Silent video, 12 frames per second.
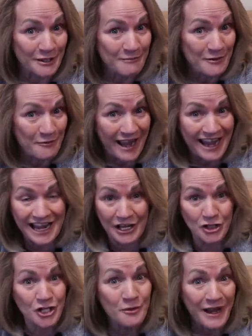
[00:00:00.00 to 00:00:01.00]
put them away
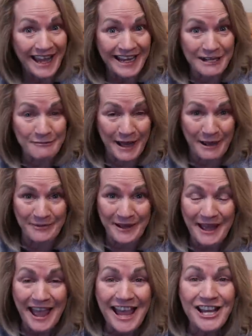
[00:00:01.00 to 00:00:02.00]
and you hang them up.
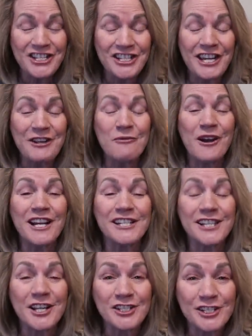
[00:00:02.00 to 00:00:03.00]
She
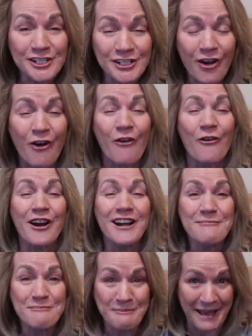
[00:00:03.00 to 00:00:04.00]
was so
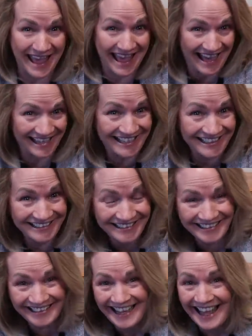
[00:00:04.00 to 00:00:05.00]
mad.
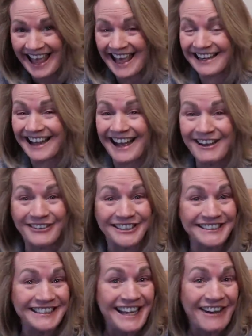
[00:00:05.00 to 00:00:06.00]
And I
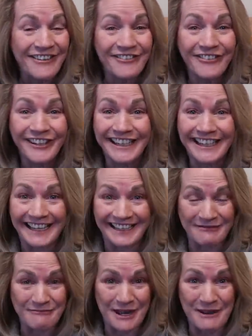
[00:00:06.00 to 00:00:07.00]
will never
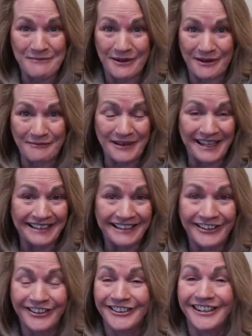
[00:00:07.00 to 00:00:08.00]
forget my mom in
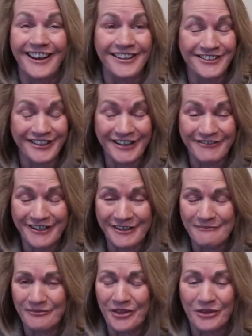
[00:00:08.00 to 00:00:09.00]
her laundry
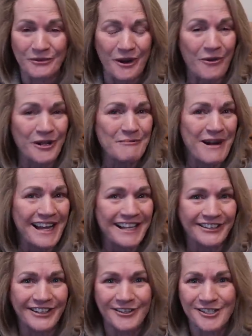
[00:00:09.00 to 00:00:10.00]
room throwing my
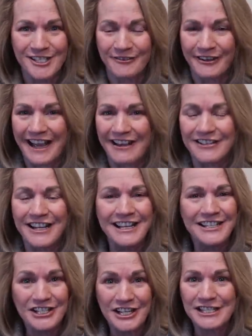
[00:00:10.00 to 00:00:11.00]
clothes around,
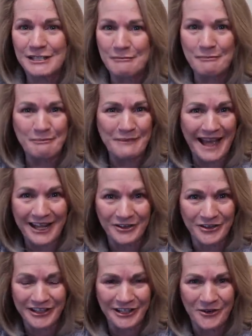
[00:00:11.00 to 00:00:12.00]
just
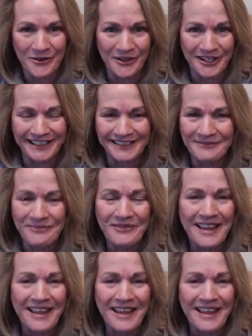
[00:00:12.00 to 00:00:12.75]
madder than a hornet.